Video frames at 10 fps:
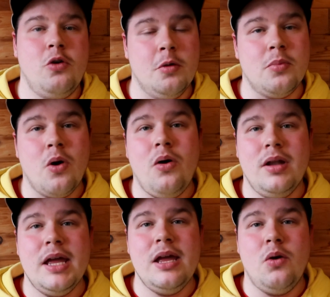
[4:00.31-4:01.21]
or
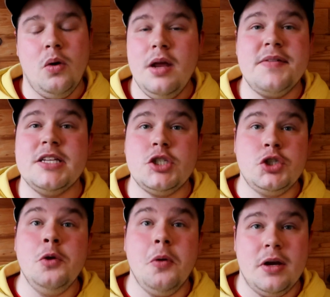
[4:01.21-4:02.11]
Broly, or even
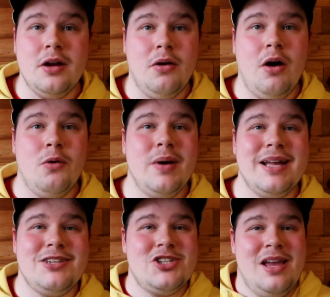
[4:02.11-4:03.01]
Superhero,
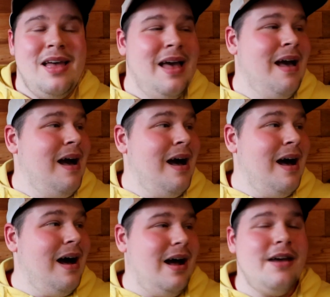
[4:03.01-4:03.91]
which
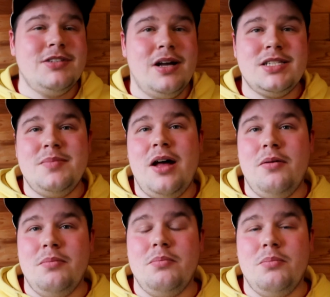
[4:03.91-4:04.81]
I've talked
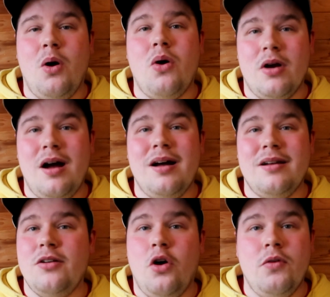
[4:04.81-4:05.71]
about more
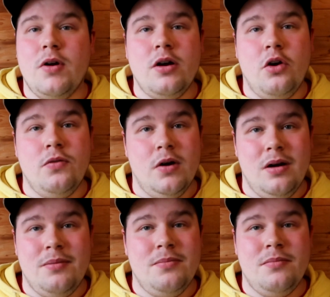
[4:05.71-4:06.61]
on over and
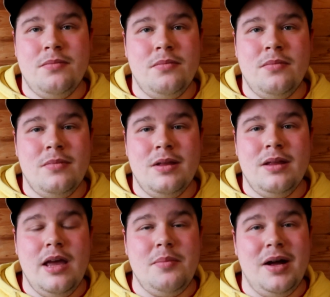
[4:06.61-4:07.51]
over
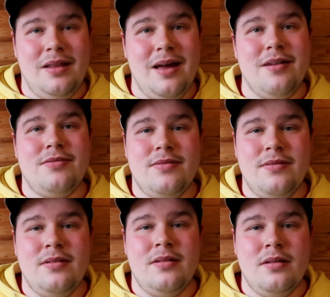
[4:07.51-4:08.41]
in my life.
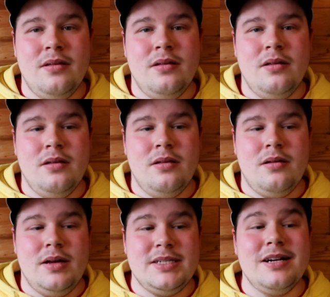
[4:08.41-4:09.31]

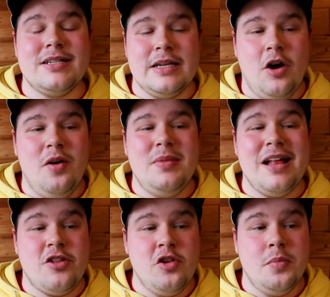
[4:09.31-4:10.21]
I seriously hope
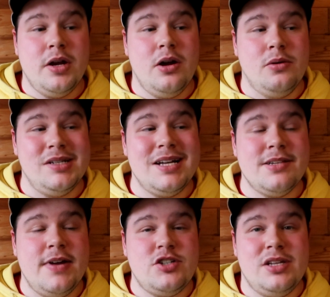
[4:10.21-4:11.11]
that Superhero does
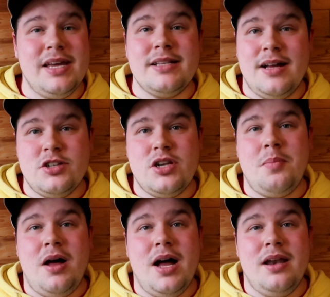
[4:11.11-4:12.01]
eventually get touched
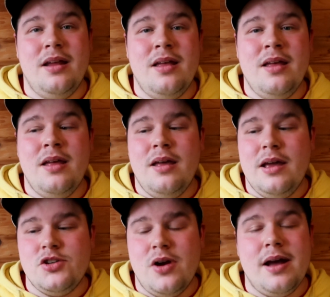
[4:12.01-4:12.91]
up on
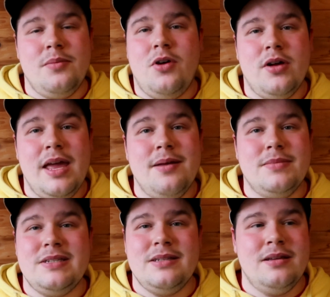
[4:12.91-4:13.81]
in Dragon Ball
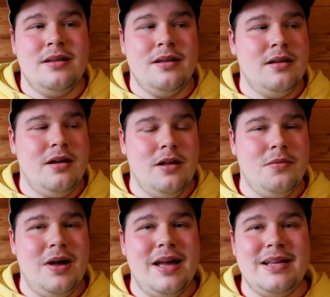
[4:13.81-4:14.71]
games.
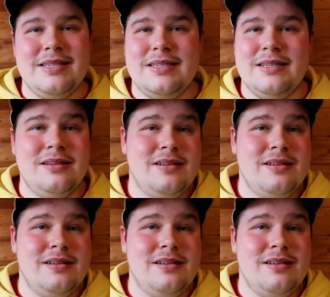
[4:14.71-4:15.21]
Otherwise,